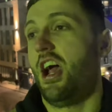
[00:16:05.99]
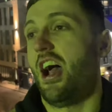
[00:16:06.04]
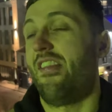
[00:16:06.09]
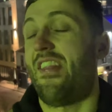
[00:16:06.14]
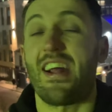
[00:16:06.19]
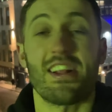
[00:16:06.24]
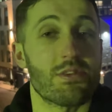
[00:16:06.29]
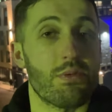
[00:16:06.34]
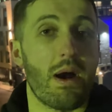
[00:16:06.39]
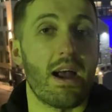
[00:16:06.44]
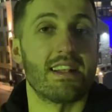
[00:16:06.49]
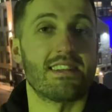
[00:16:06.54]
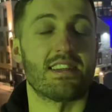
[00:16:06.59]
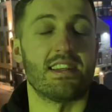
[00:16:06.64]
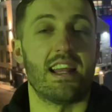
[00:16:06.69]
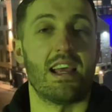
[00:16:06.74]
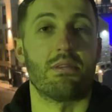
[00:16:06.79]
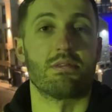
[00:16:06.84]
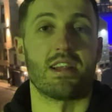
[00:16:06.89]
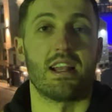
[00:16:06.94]
And that's why
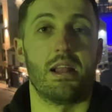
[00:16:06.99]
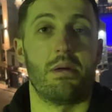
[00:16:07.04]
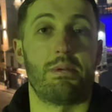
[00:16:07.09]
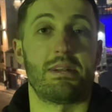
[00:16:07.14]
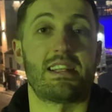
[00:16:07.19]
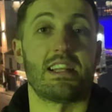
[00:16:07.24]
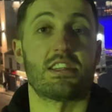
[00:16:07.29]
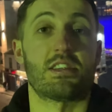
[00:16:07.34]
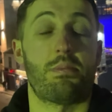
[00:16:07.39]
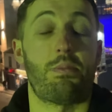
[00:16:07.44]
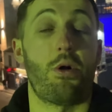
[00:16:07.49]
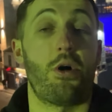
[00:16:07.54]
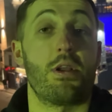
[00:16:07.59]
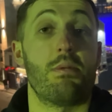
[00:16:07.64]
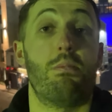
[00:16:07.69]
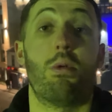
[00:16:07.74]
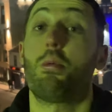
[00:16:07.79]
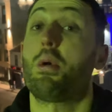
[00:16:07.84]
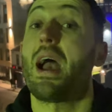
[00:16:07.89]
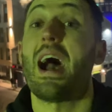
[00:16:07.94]
today was a little bit
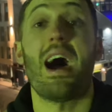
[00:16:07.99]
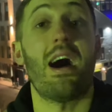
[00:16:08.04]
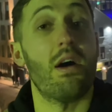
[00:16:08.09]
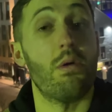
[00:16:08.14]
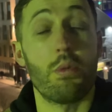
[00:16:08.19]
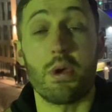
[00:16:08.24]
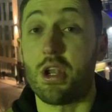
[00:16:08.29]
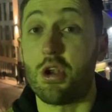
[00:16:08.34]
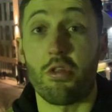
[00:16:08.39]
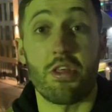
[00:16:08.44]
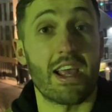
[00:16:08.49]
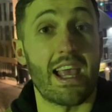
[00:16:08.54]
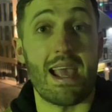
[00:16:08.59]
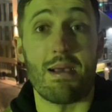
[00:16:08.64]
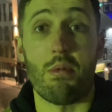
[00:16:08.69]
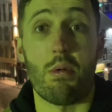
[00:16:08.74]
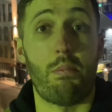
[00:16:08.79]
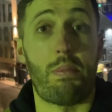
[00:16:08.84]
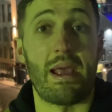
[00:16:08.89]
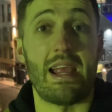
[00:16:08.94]
disappointing. But we're another
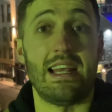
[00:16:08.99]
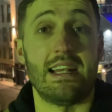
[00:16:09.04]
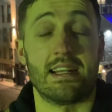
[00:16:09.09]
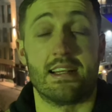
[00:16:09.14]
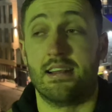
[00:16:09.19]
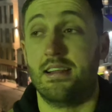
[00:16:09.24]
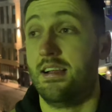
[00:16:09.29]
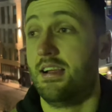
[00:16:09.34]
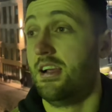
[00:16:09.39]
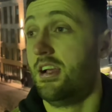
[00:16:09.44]
game unbeaten.